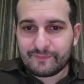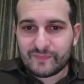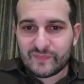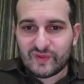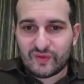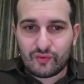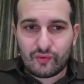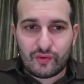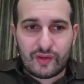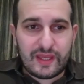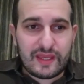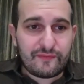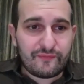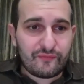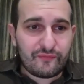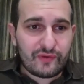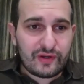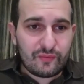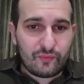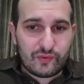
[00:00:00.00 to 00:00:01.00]
So
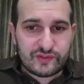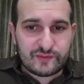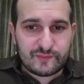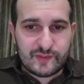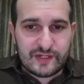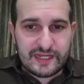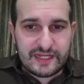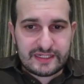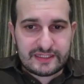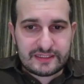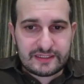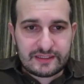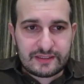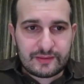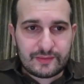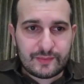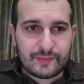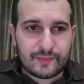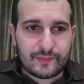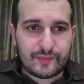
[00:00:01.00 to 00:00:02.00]
a3 was played,
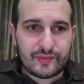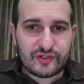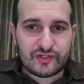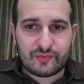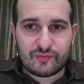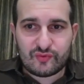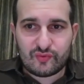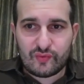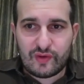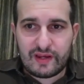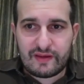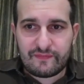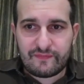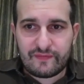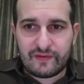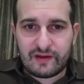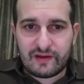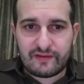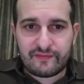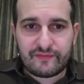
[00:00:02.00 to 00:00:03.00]
bishop to
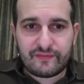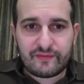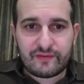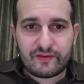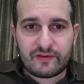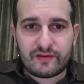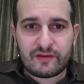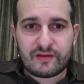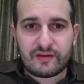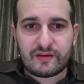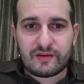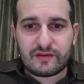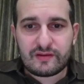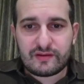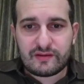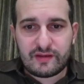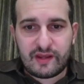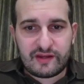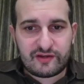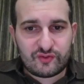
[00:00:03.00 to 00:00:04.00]
a5,
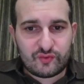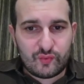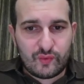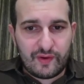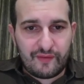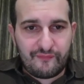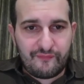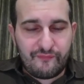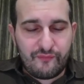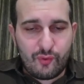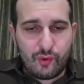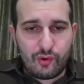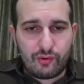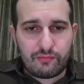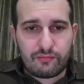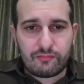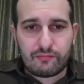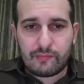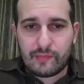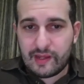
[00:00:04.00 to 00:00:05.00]
knight to f4,
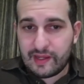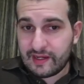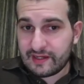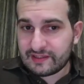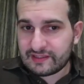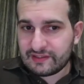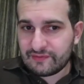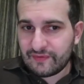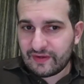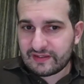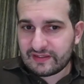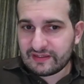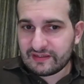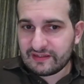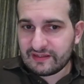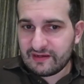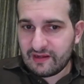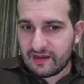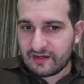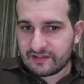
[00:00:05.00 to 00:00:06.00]
activating the
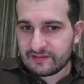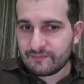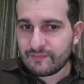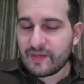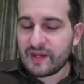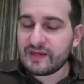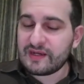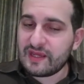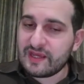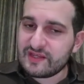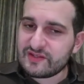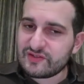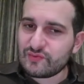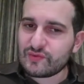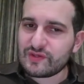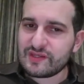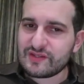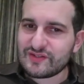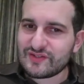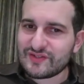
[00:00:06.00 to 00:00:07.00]
knight. And as you
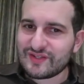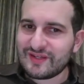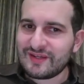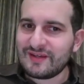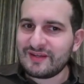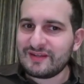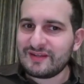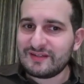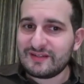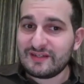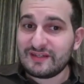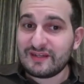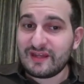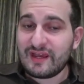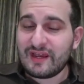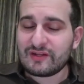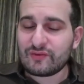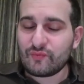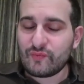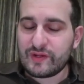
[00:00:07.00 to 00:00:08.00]
can see, the
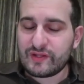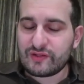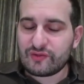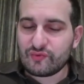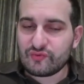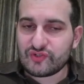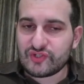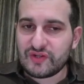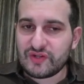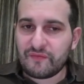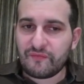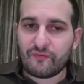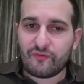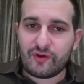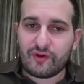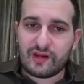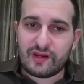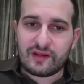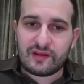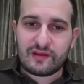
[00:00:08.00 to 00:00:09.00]
knight went to
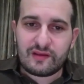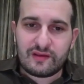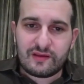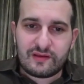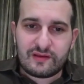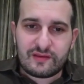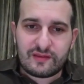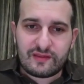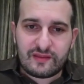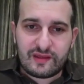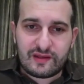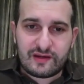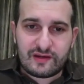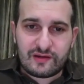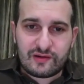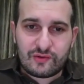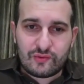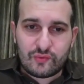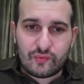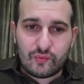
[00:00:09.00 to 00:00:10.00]
g3, then
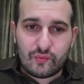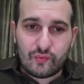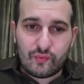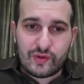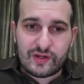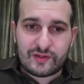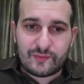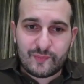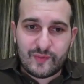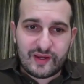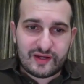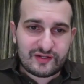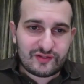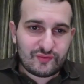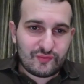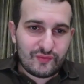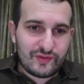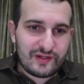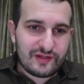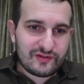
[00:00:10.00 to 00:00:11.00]
went back to
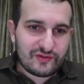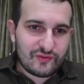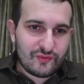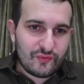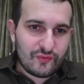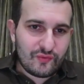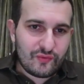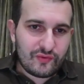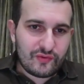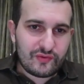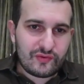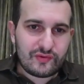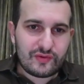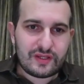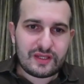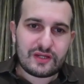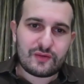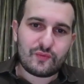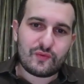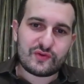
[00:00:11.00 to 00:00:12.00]
e2
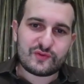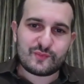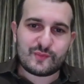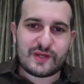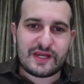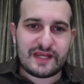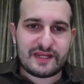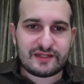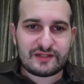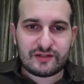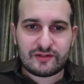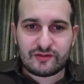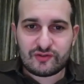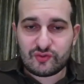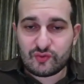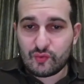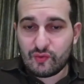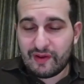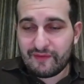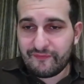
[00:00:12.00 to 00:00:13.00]
and was played
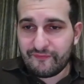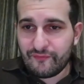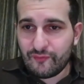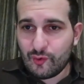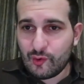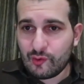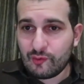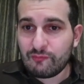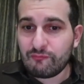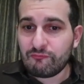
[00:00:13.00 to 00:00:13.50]
to f4.